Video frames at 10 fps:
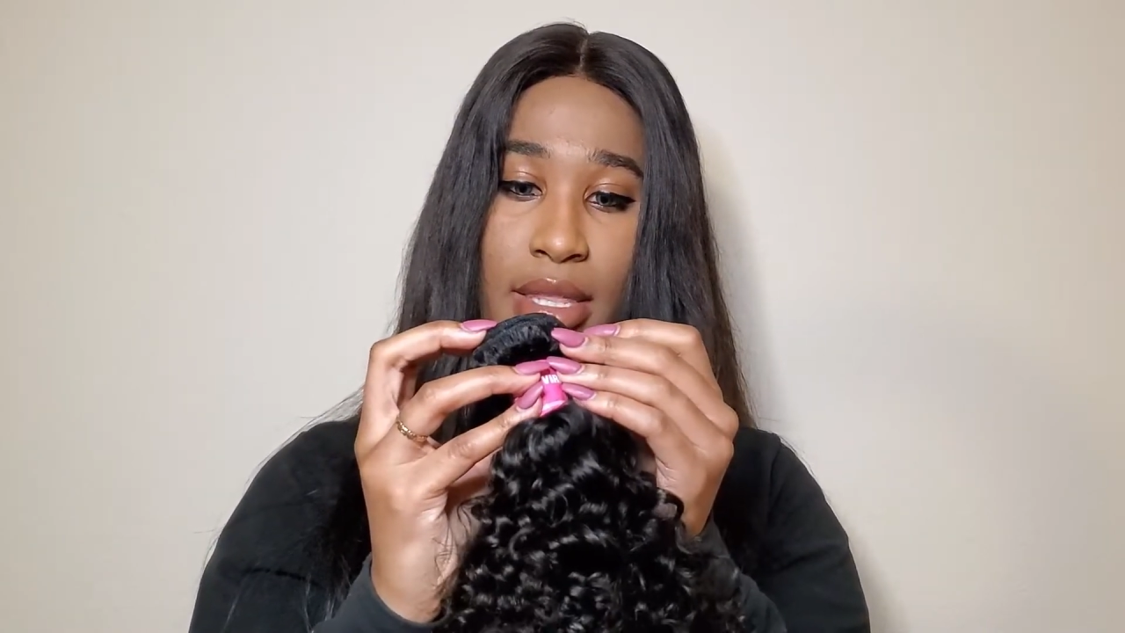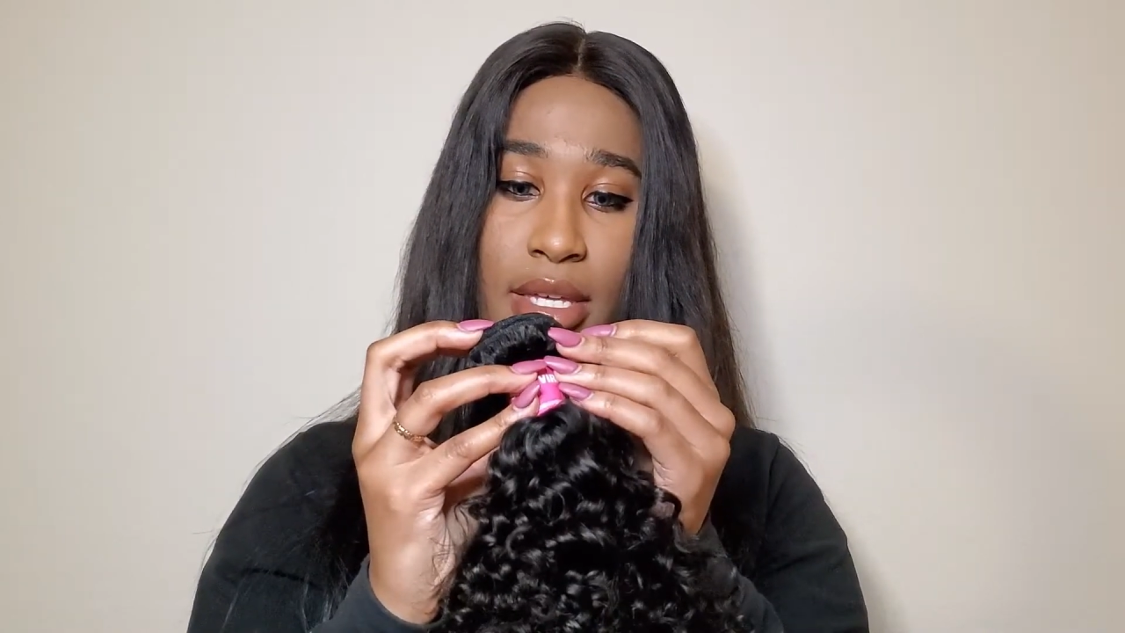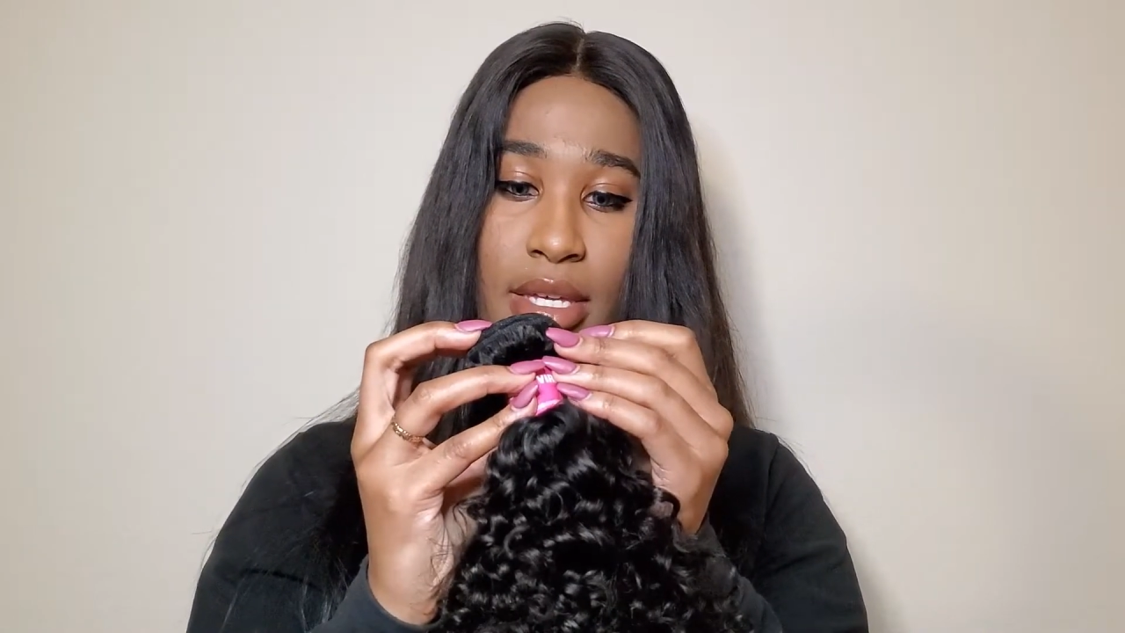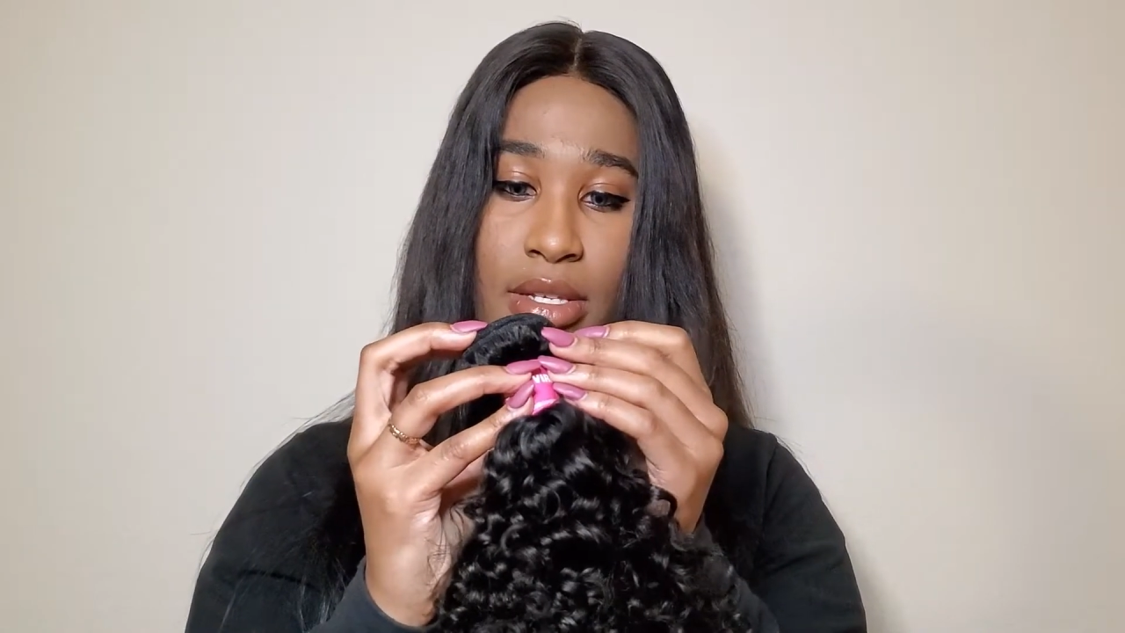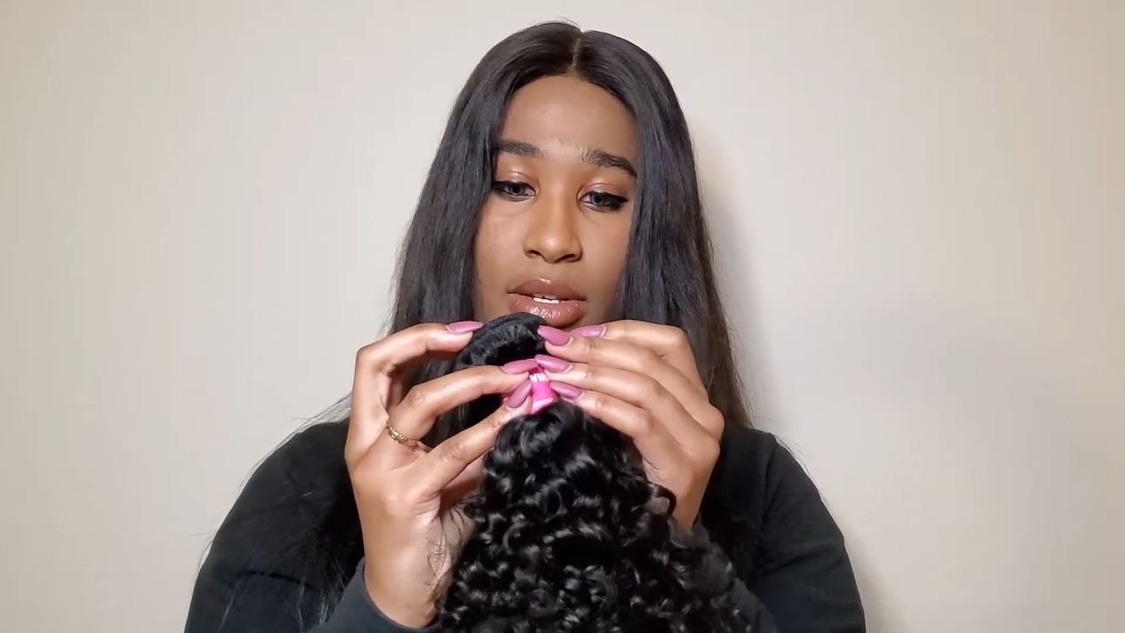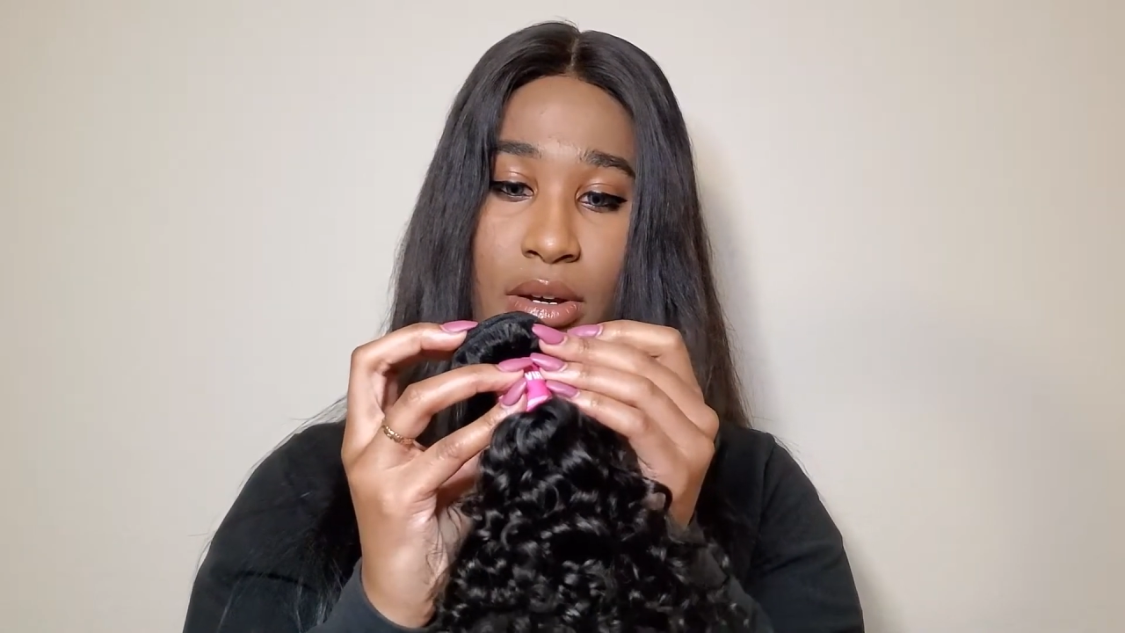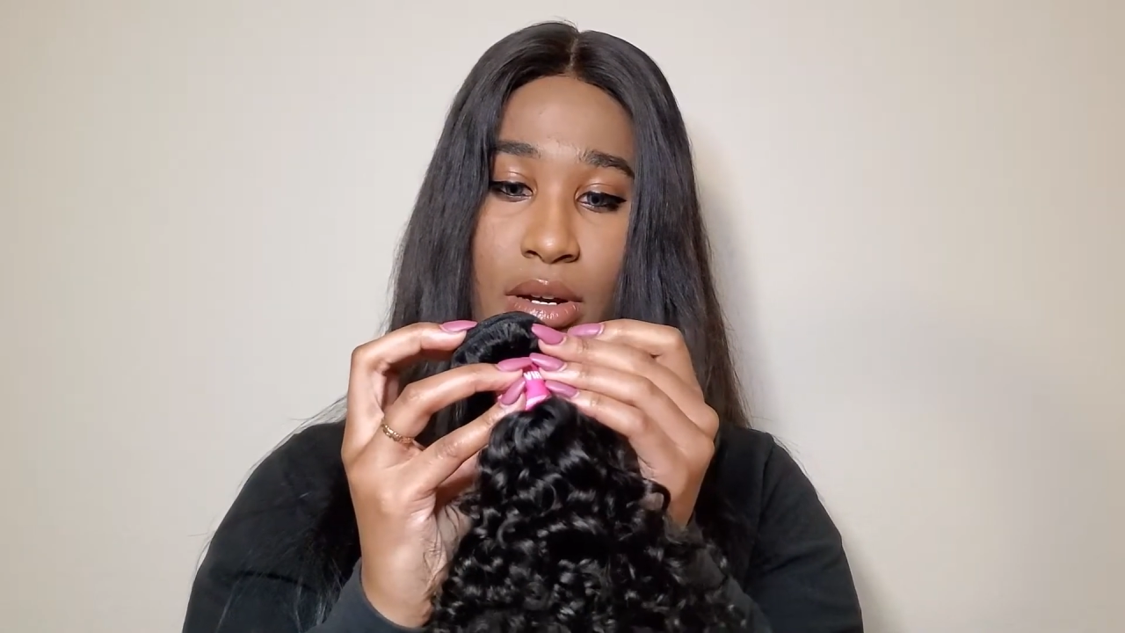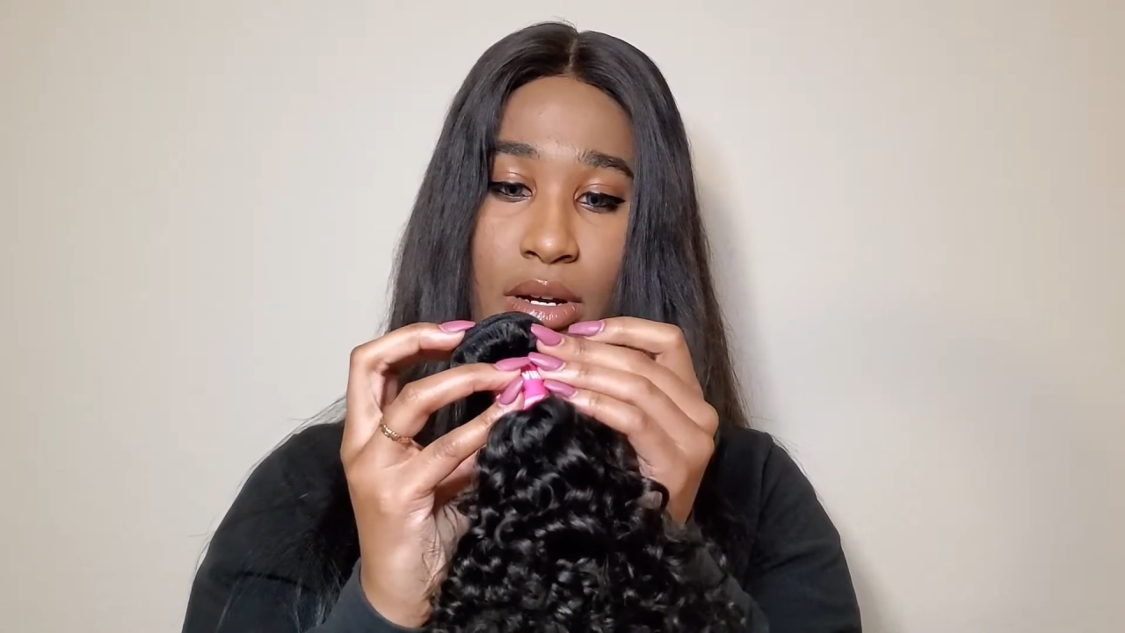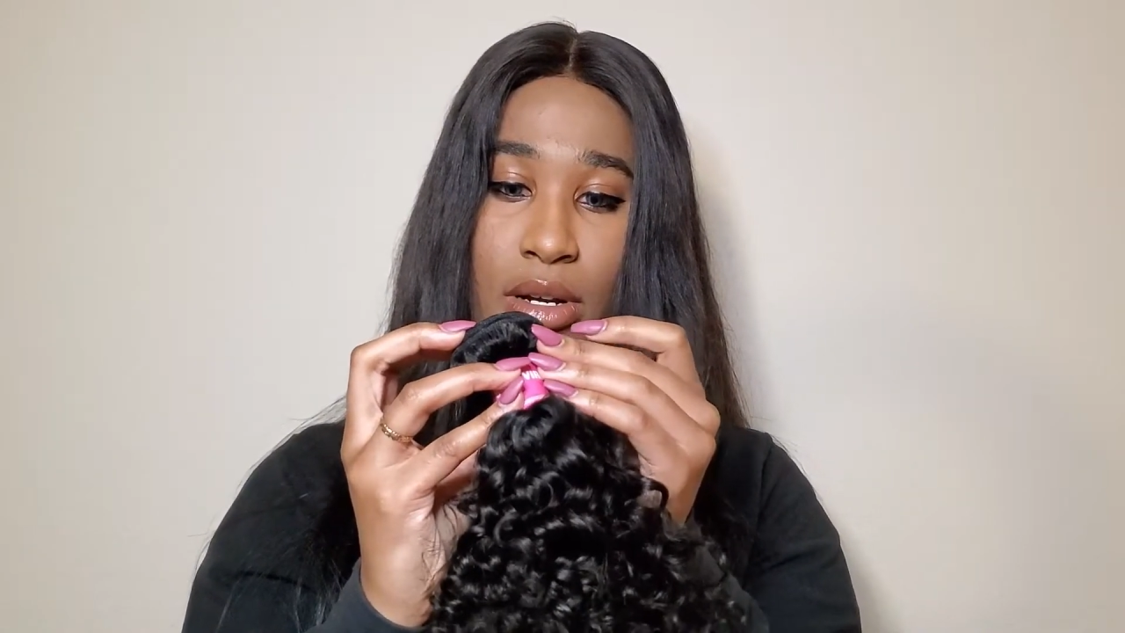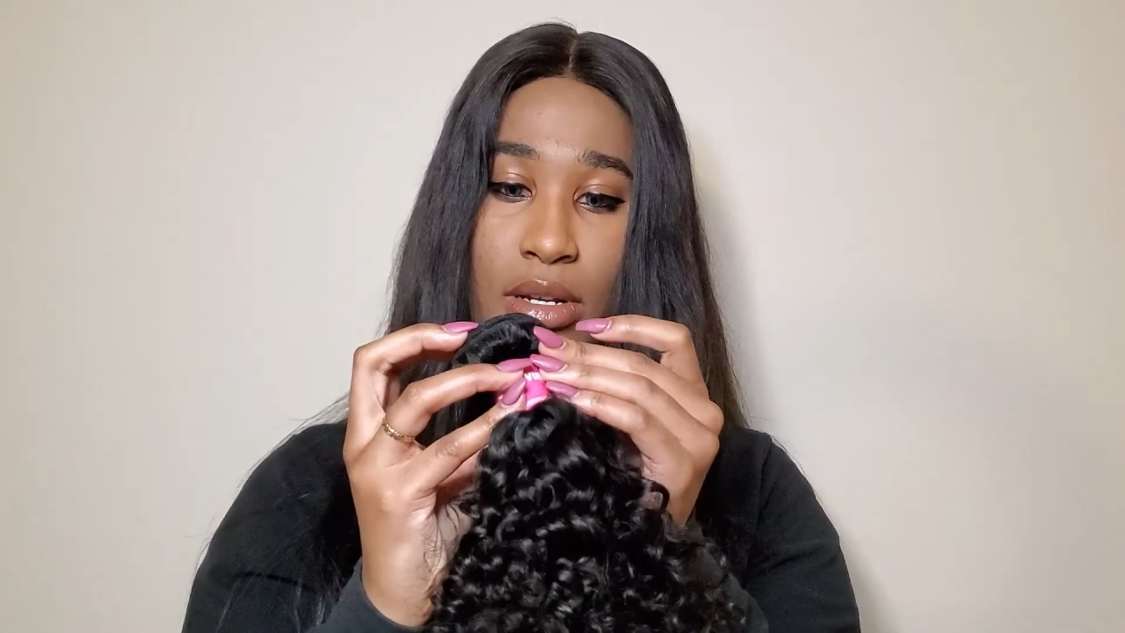these
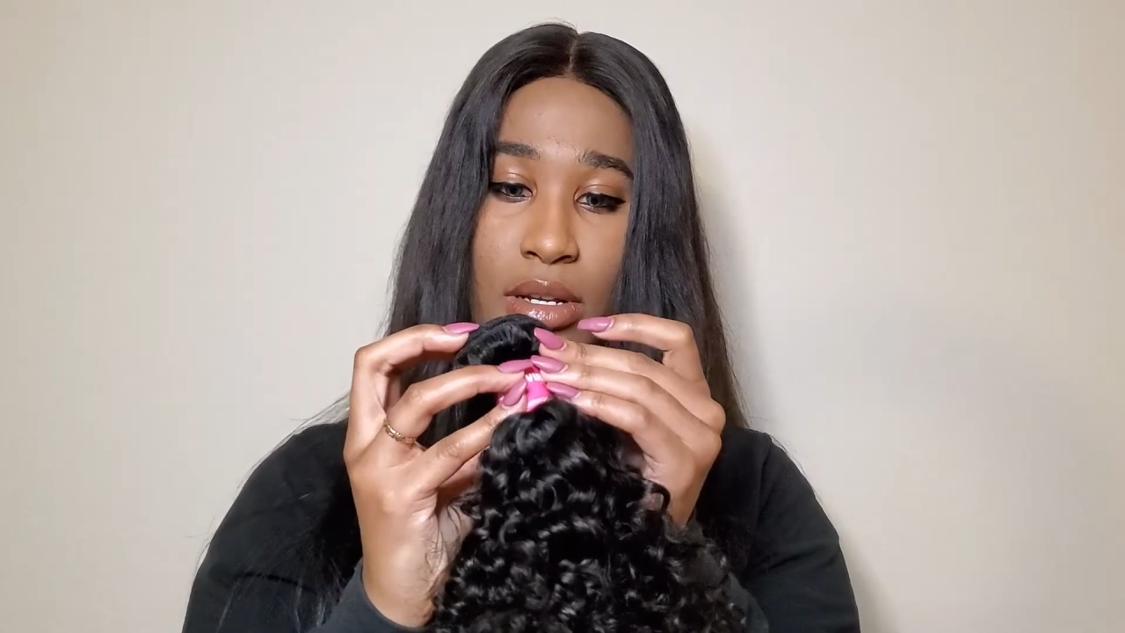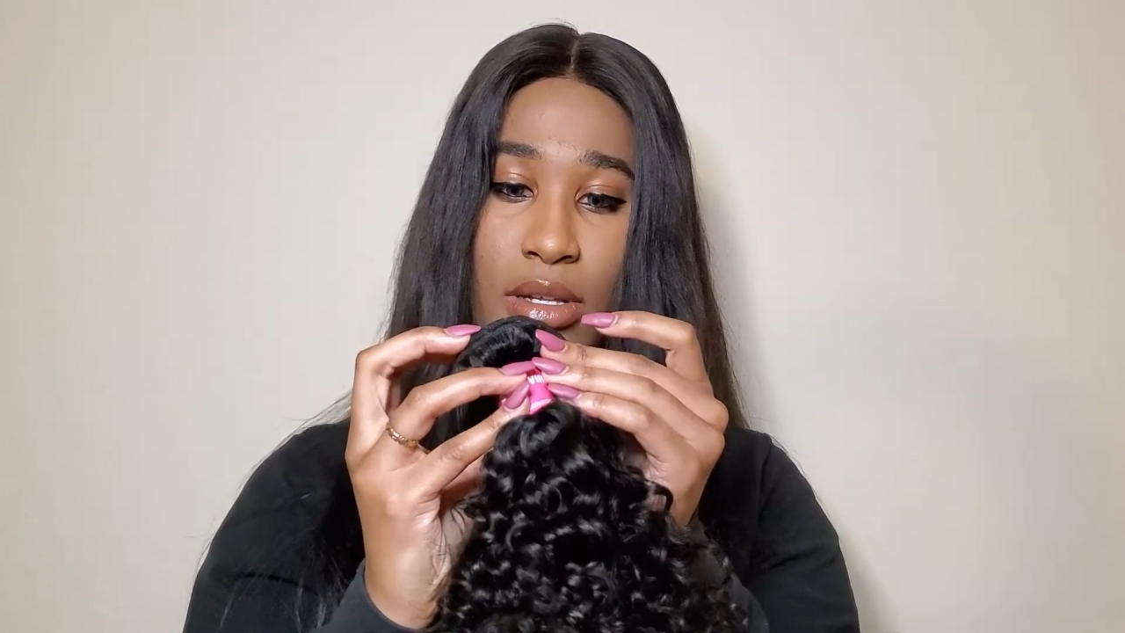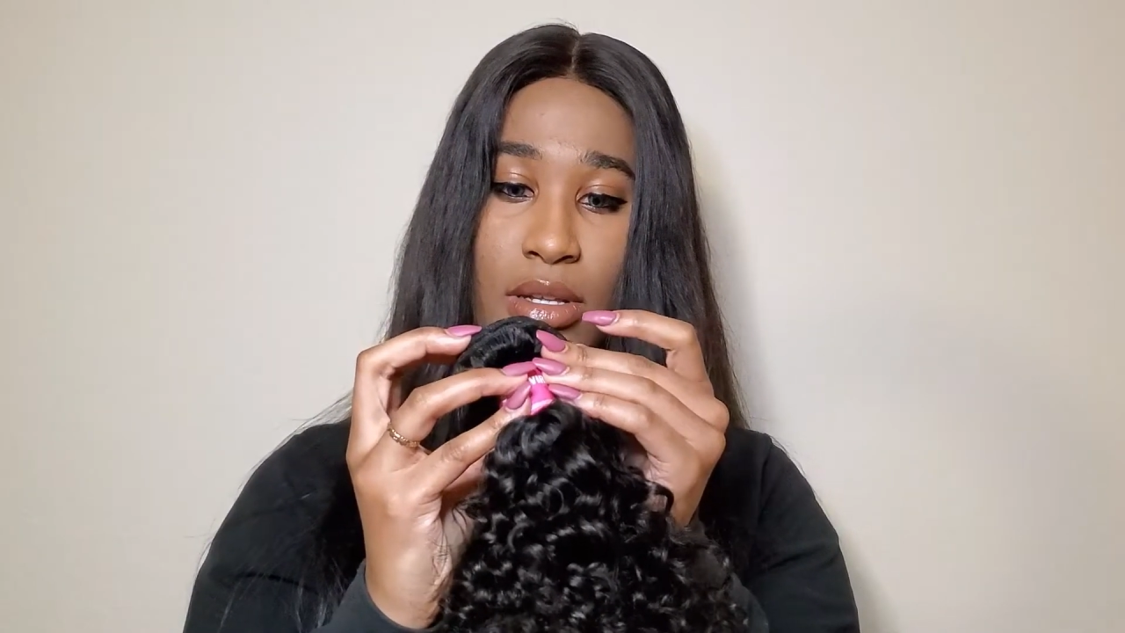are,